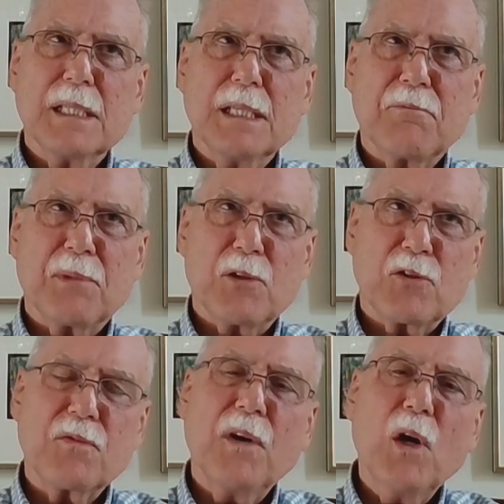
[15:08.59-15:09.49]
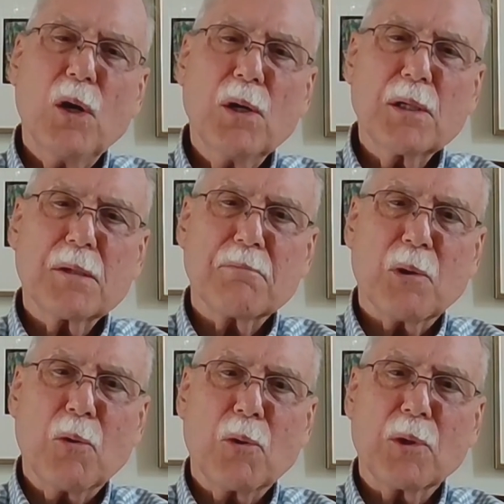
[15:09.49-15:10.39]
if there's fog
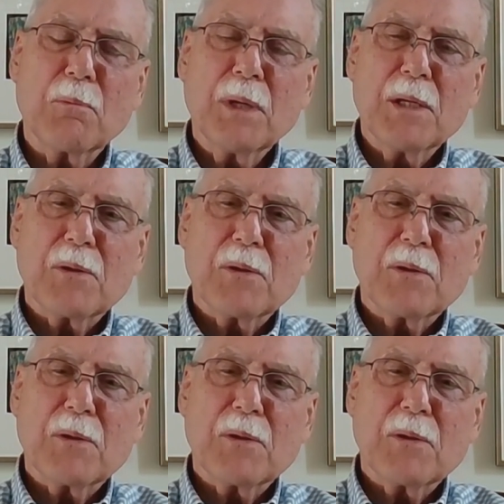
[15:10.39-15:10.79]
or